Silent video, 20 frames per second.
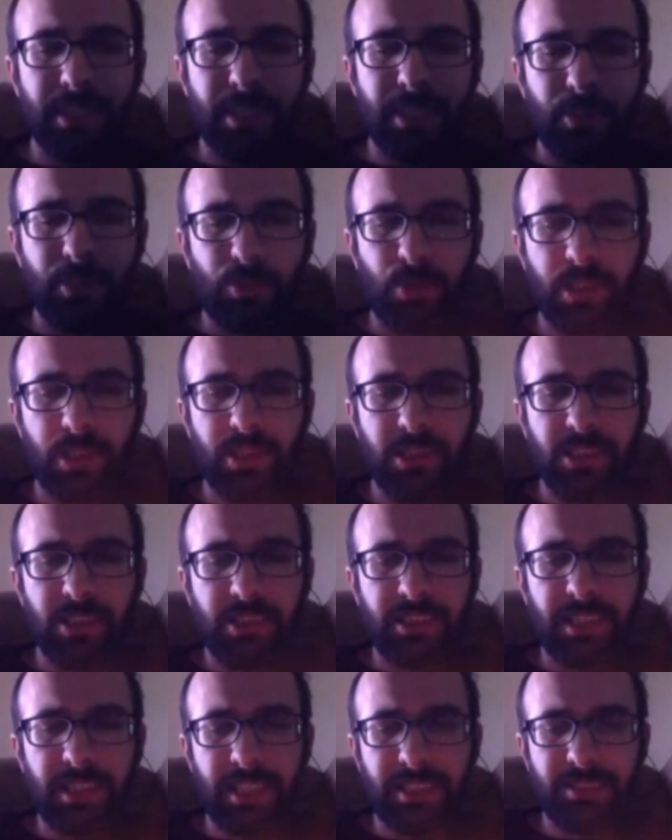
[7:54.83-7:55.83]
a question
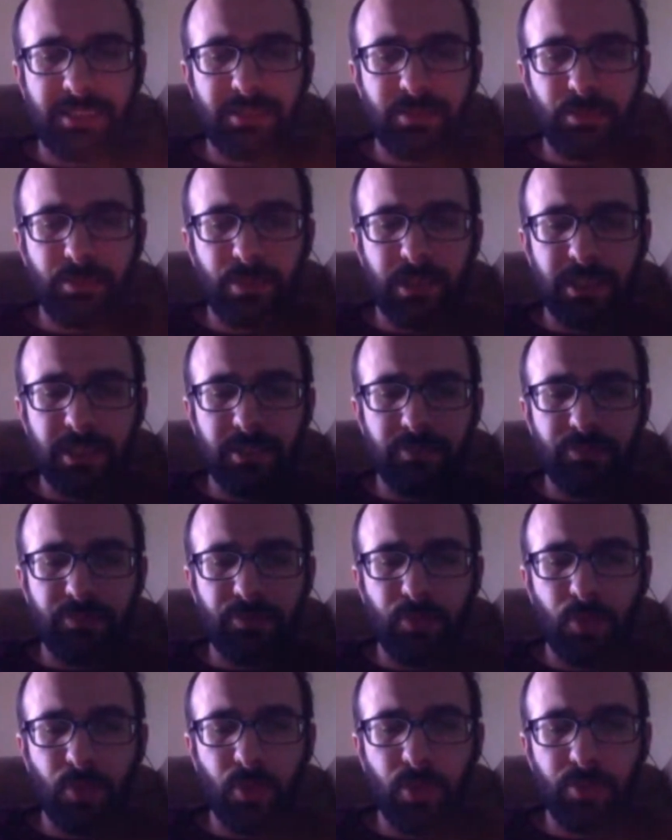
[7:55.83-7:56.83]
that will
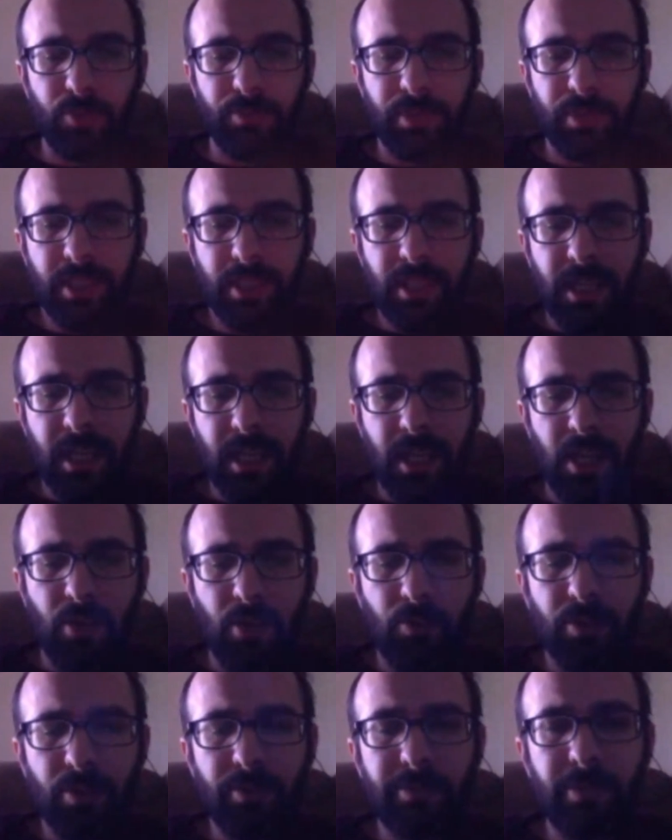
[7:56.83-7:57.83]
inform how we
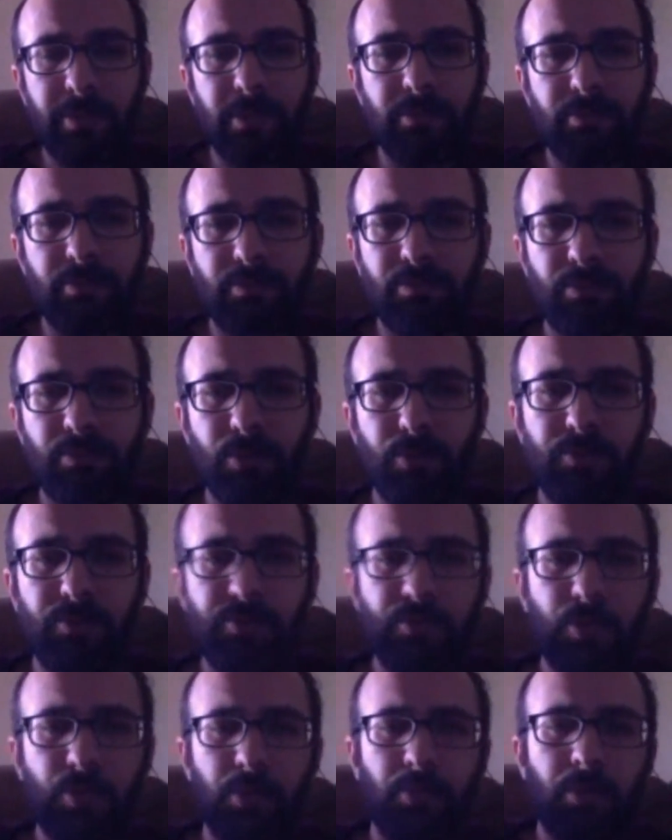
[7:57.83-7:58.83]
will move
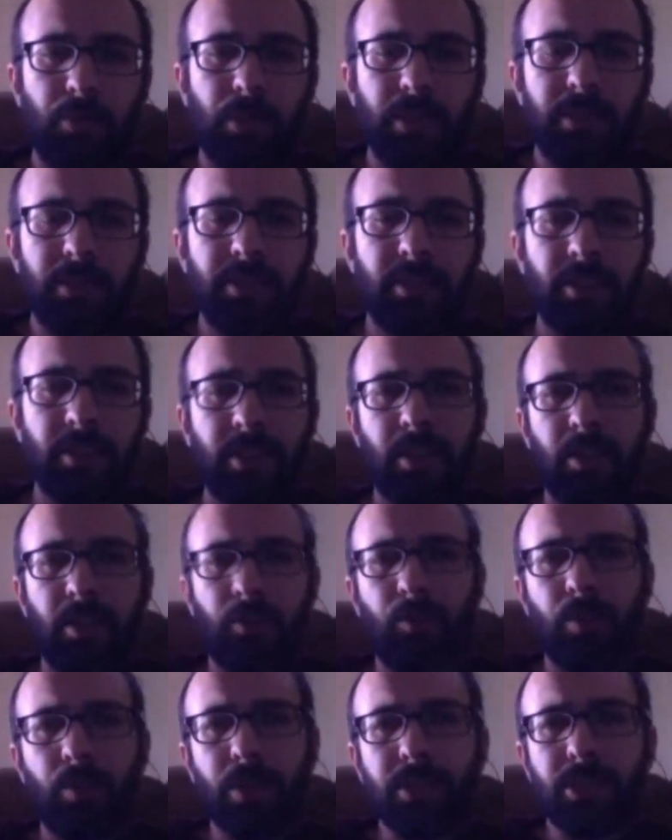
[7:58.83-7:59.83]
forward. What